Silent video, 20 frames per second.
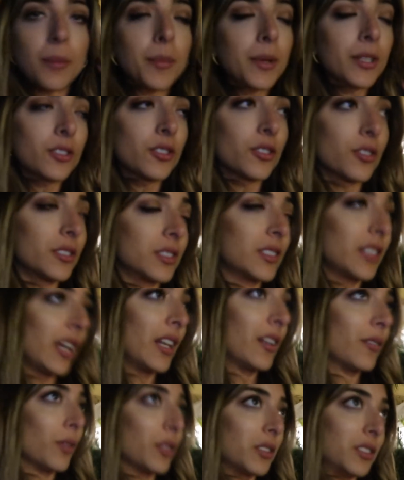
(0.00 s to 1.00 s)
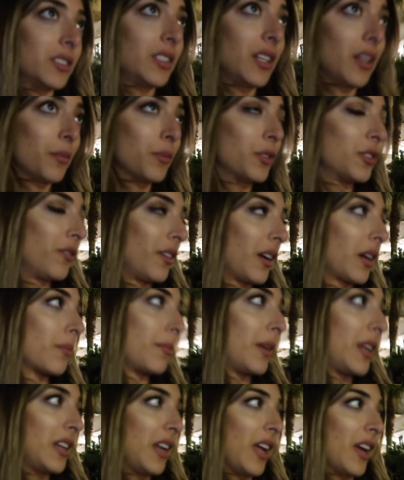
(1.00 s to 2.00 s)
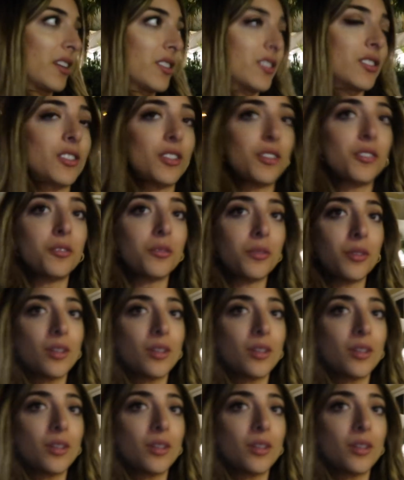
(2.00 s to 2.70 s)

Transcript: How much on a scale of 1 to 10 would you recommend Next Two?